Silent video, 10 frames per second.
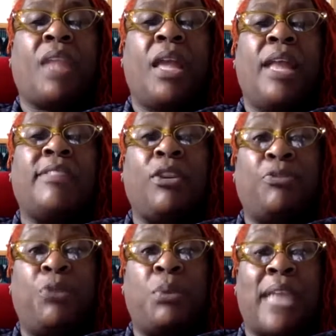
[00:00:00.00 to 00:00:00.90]
and they look
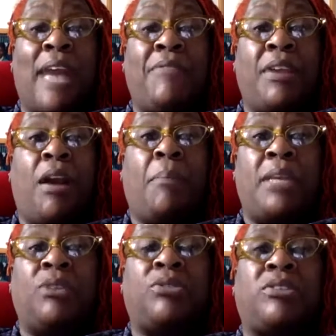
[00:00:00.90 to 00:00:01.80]
forward to having our
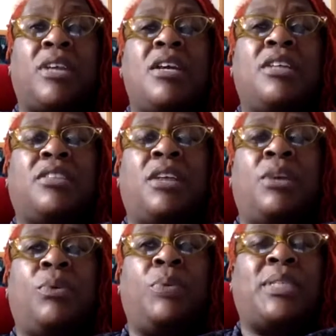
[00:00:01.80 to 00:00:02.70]
meals.
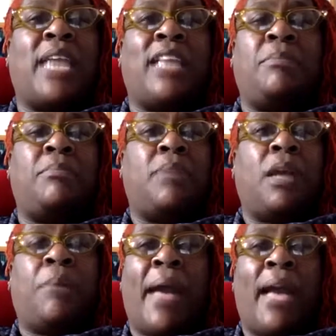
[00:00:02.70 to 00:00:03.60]
So we take them a
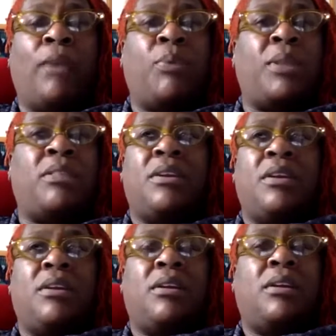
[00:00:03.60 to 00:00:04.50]
bag with
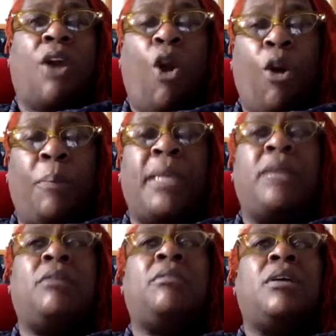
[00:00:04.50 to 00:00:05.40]
a hot
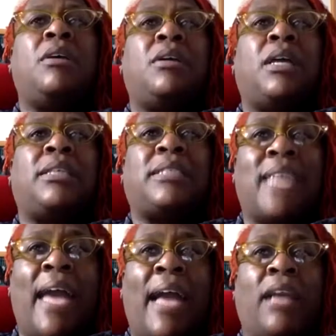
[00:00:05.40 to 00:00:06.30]
meal, a
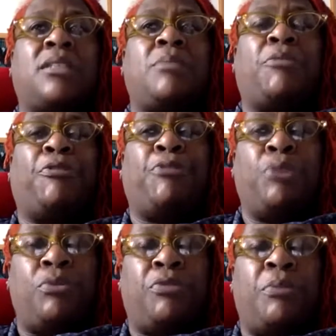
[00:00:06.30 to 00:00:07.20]
snack, some
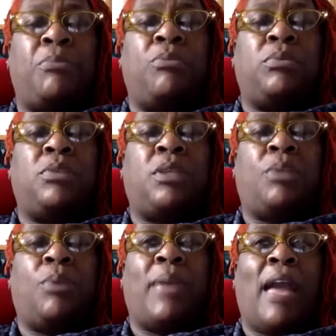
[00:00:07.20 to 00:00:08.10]
fruit from, you know,
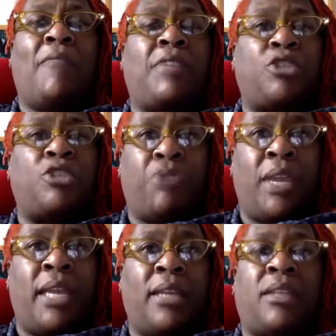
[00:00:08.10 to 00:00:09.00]
what we have, and a
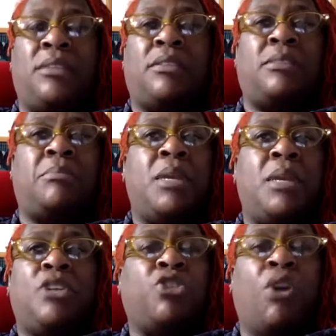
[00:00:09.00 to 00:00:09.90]
drink and some
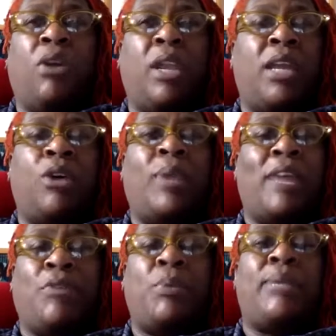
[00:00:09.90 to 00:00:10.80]
chocolate or
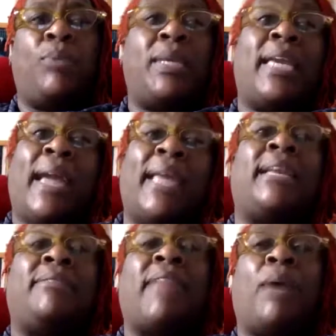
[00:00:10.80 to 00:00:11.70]
whatever we get
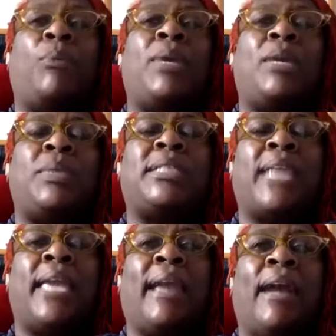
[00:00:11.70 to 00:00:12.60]
in that week, we
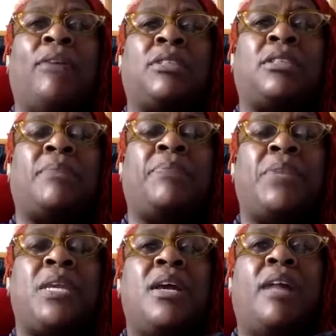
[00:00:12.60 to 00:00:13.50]
take out to them.
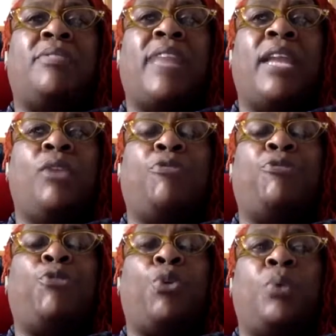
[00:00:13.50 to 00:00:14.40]
And they look
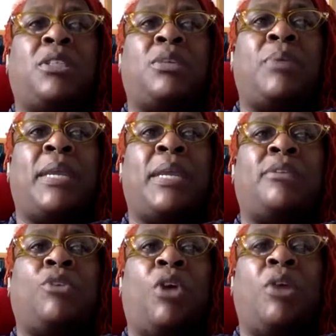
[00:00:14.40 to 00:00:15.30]
forward to it.
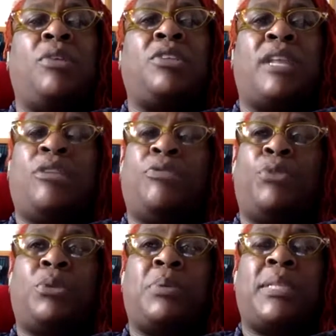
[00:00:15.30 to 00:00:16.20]
Not only do they look
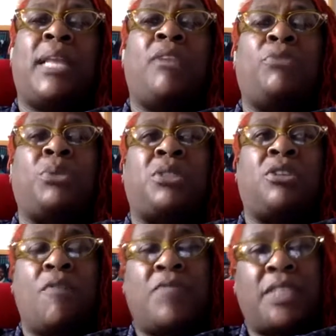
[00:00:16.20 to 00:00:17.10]
forward to it, they look forward to the
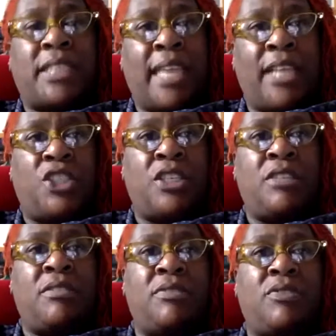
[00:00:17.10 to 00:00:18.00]

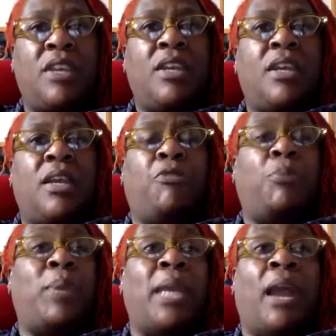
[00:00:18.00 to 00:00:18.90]
conversations. If
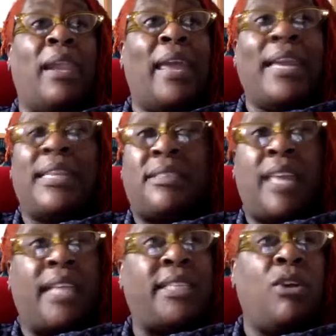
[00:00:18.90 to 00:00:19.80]
we are late,
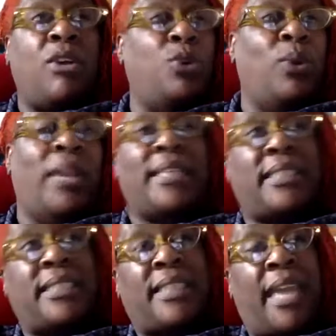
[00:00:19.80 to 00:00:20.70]
they say, oh, you're late
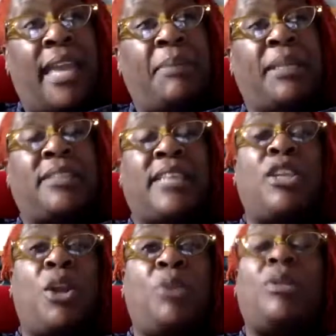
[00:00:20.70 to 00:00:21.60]
today, because they
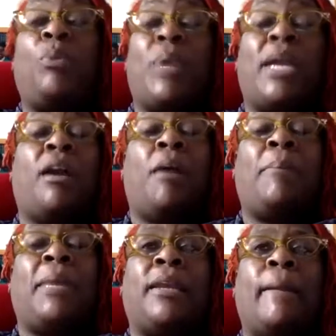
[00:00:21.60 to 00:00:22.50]
know that we are
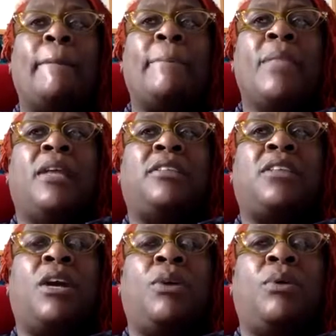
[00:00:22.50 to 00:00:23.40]
coming.
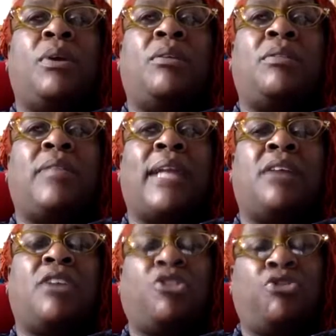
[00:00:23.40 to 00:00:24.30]
So that's
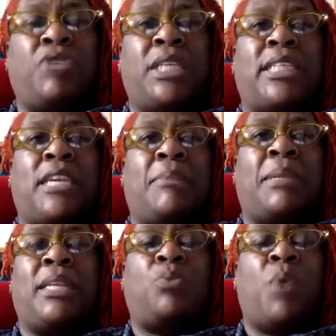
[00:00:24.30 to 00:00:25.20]
our street team, and
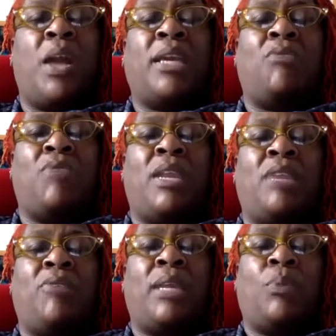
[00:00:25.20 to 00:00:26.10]
it's working really,
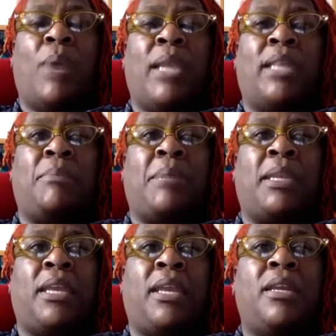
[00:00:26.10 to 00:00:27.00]
really well at the
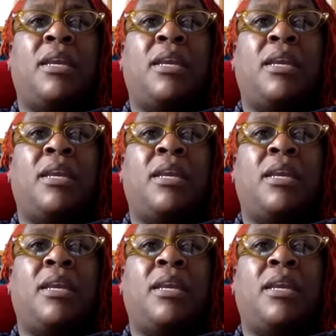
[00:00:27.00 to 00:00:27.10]
minute.